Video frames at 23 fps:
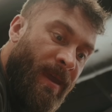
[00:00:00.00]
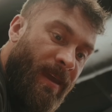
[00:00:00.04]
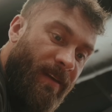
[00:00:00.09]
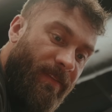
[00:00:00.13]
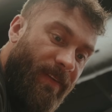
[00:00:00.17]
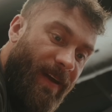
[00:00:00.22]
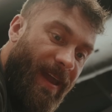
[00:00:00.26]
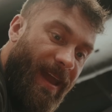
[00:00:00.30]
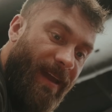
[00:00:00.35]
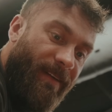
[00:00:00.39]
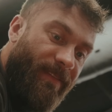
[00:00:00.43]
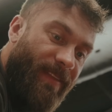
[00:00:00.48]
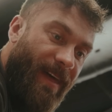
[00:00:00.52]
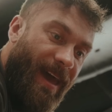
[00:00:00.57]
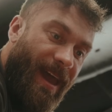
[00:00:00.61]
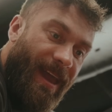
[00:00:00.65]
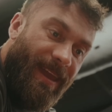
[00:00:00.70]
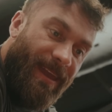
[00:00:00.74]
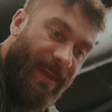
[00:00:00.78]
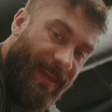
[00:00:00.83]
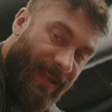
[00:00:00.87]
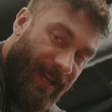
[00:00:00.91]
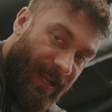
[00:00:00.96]
If I have
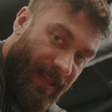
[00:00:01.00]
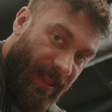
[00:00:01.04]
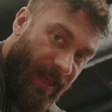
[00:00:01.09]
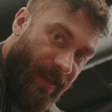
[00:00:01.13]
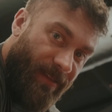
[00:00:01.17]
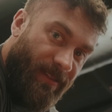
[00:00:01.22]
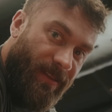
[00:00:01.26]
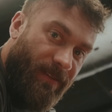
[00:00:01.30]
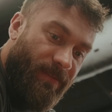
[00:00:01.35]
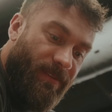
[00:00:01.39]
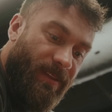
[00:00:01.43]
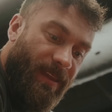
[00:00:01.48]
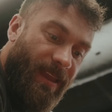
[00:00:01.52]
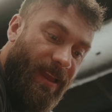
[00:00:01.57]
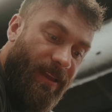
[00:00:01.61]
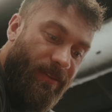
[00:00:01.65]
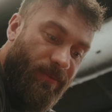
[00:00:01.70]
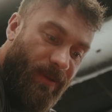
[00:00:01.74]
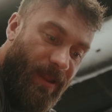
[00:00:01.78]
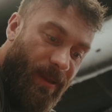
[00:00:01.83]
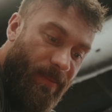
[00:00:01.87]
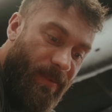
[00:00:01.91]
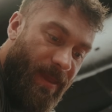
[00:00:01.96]
that and I lost everything
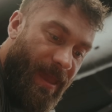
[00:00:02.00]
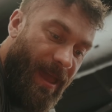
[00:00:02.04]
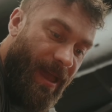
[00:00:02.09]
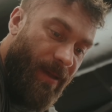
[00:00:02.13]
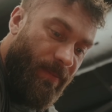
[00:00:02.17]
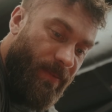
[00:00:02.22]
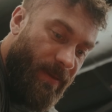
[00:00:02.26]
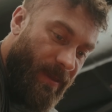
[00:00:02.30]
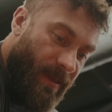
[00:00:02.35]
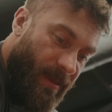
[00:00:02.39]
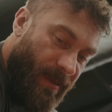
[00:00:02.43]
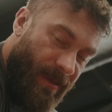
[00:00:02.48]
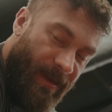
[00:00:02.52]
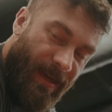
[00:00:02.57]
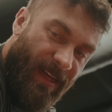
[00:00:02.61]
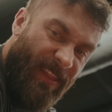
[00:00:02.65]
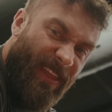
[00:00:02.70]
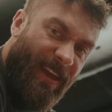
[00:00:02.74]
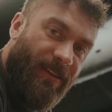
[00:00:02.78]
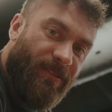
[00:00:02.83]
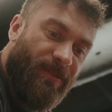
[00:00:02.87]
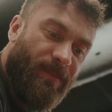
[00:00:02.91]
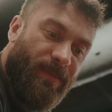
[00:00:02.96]
else, would I be happy? A
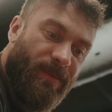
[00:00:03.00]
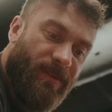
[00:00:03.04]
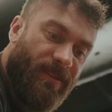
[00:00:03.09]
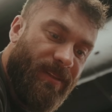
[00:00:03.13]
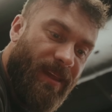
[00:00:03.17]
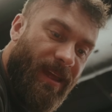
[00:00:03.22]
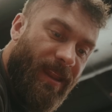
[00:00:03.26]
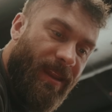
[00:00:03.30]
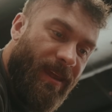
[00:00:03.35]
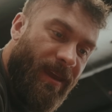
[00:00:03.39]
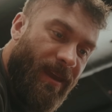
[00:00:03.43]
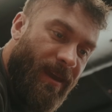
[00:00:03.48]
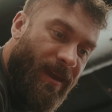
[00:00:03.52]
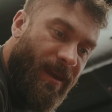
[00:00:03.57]
thousand percent.